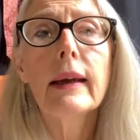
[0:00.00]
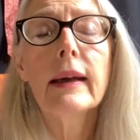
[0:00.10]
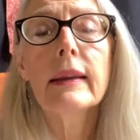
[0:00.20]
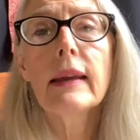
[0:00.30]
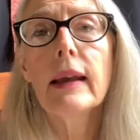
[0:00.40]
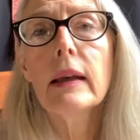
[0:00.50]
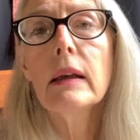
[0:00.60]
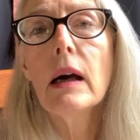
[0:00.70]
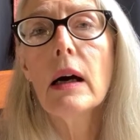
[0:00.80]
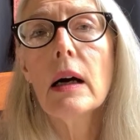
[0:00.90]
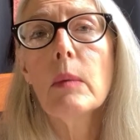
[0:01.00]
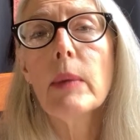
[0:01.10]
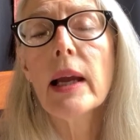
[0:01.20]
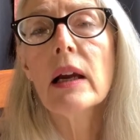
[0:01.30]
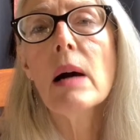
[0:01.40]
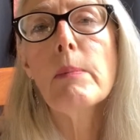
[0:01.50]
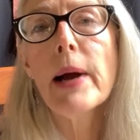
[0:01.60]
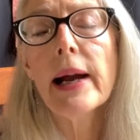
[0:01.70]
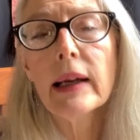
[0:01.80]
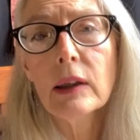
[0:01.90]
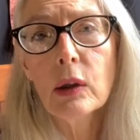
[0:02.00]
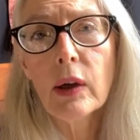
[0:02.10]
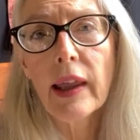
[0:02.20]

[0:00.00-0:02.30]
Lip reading: and then and come back and look